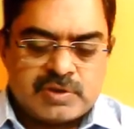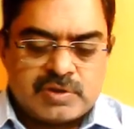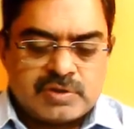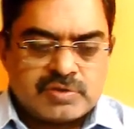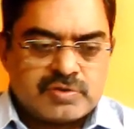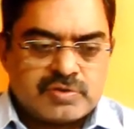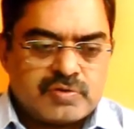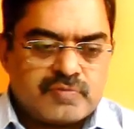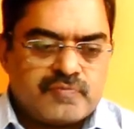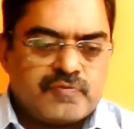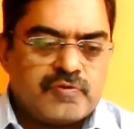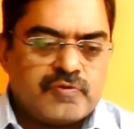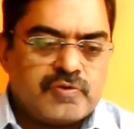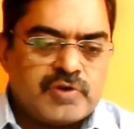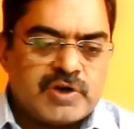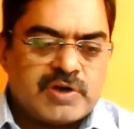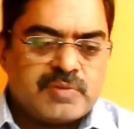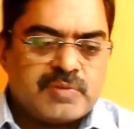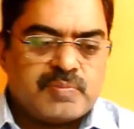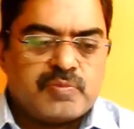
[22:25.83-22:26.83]
So
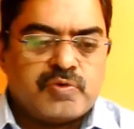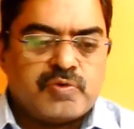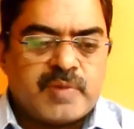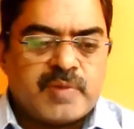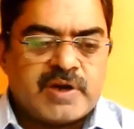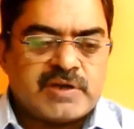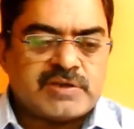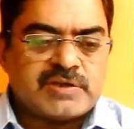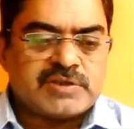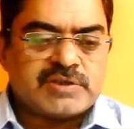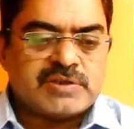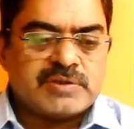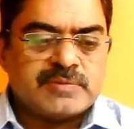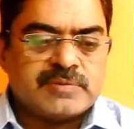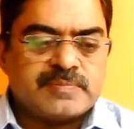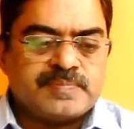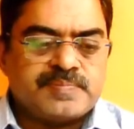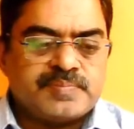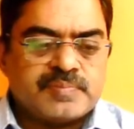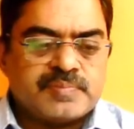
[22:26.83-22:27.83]
fluid movement,
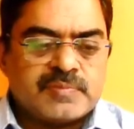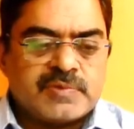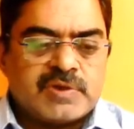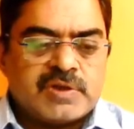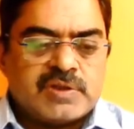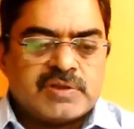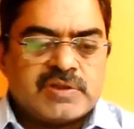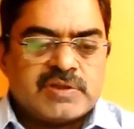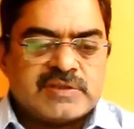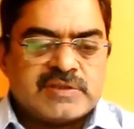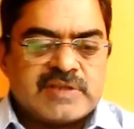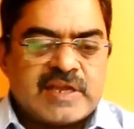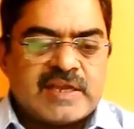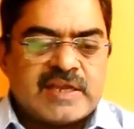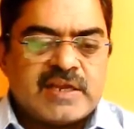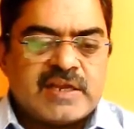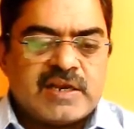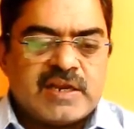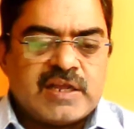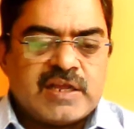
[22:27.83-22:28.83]
the
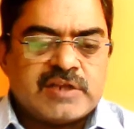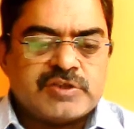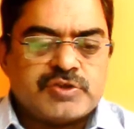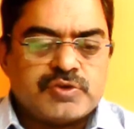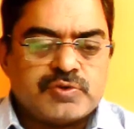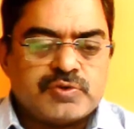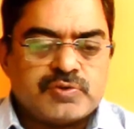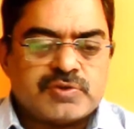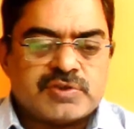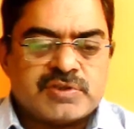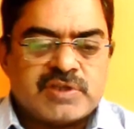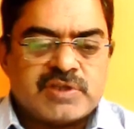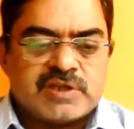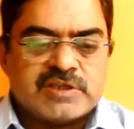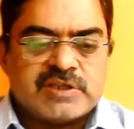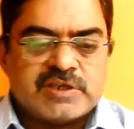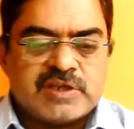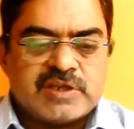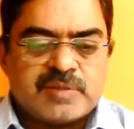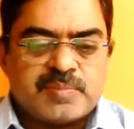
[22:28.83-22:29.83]
cycle ensures that
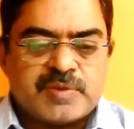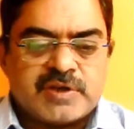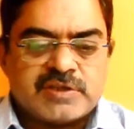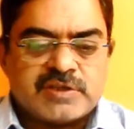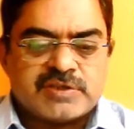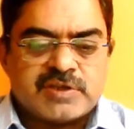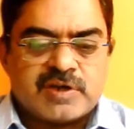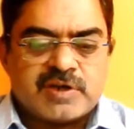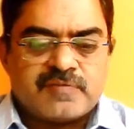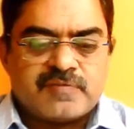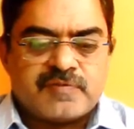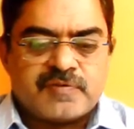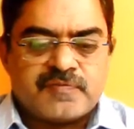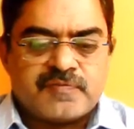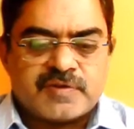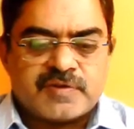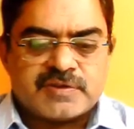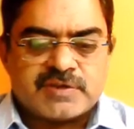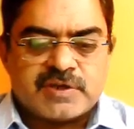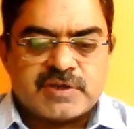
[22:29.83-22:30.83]
the temperature of
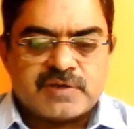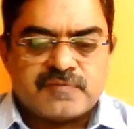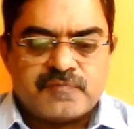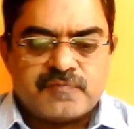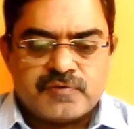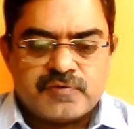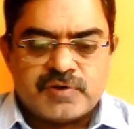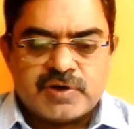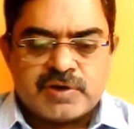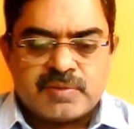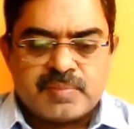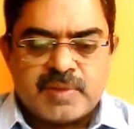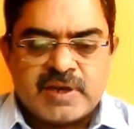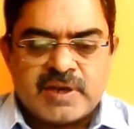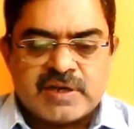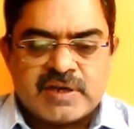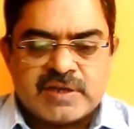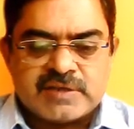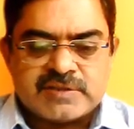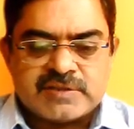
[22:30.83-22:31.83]
refrigerant fluid
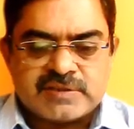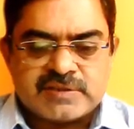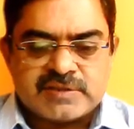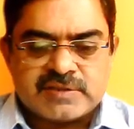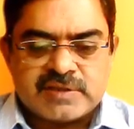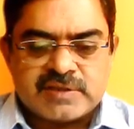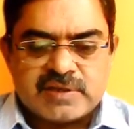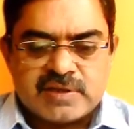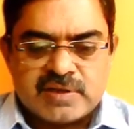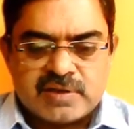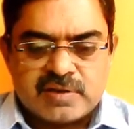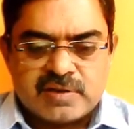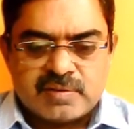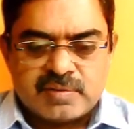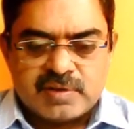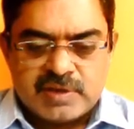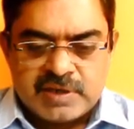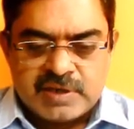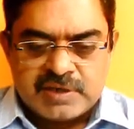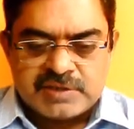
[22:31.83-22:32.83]
maintains
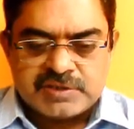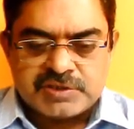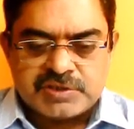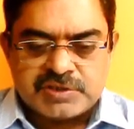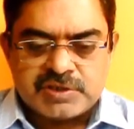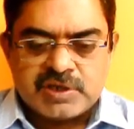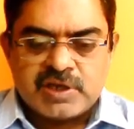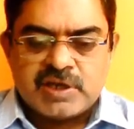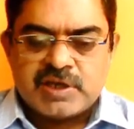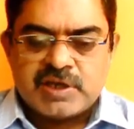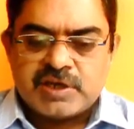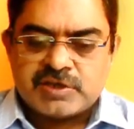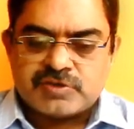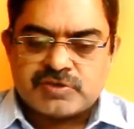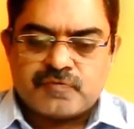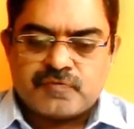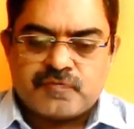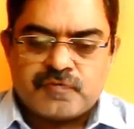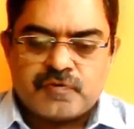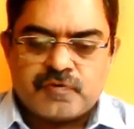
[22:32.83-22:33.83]
its
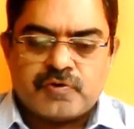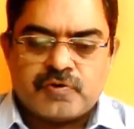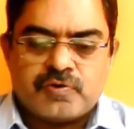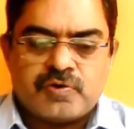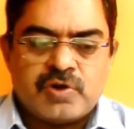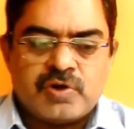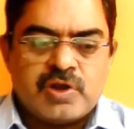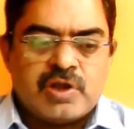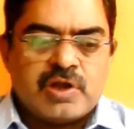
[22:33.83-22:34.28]
flow